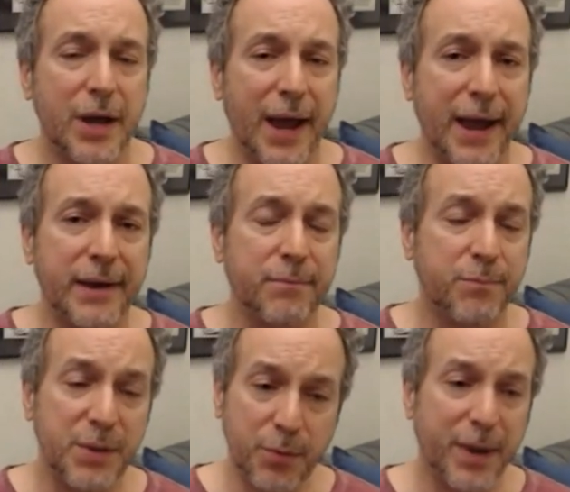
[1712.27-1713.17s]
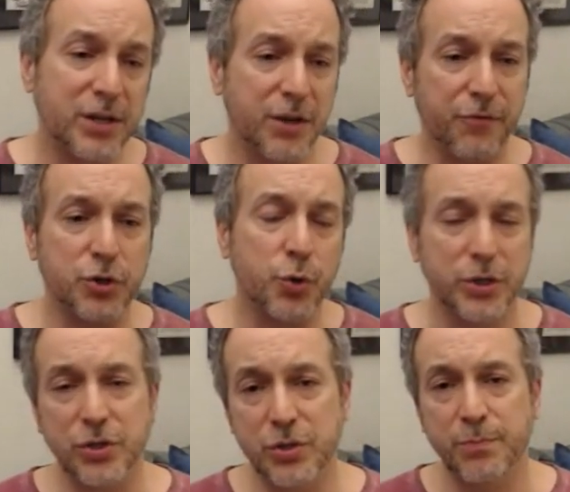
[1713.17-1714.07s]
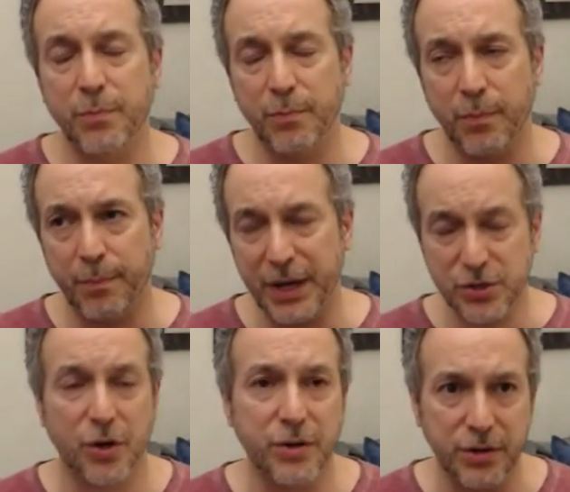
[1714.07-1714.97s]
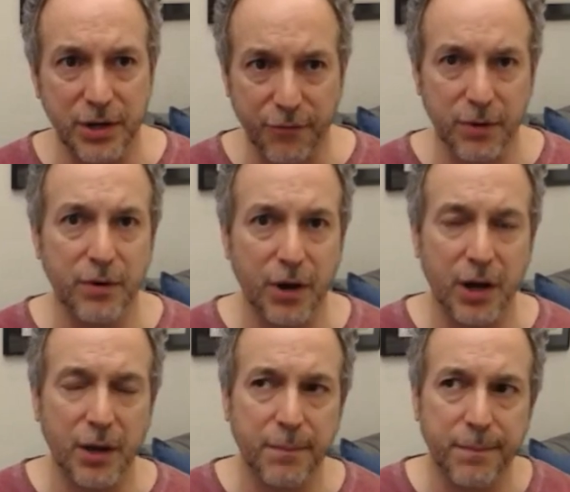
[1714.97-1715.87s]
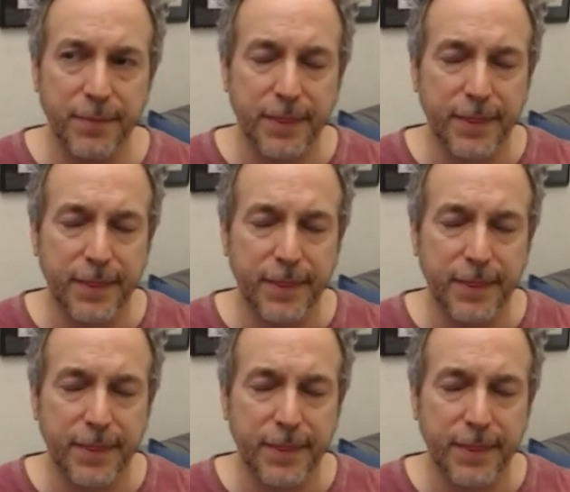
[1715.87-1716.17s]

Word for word: And people make different choices based on different um,